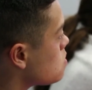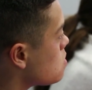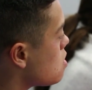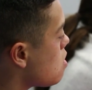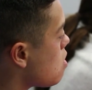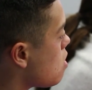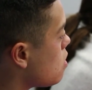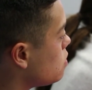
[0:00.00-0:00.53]

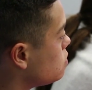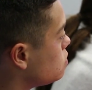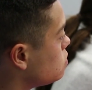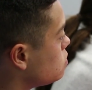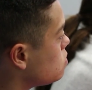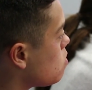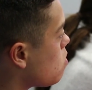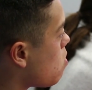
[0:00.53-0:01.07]
Bright
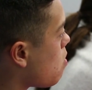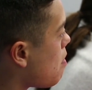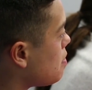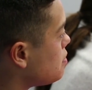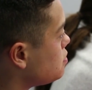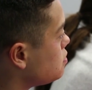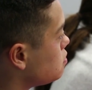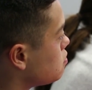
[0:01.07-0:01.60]
future,
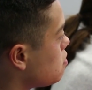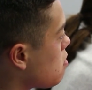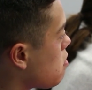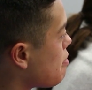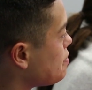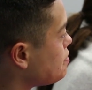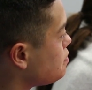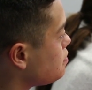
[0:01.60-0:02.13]
absolutely.
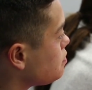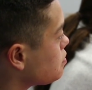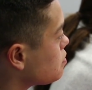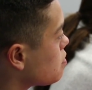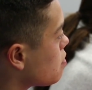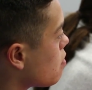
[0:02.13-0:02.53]
There's only one